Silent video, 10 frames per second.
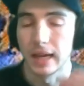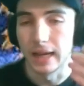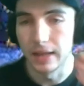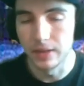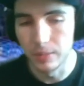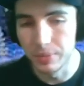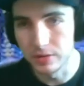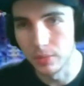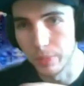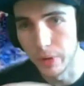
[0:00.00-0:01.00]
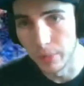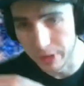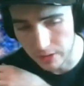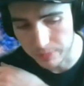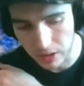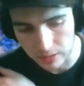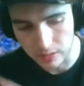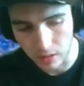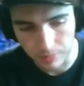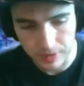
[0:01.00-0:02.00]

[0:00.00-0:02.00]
And the Epistle of Polycarp.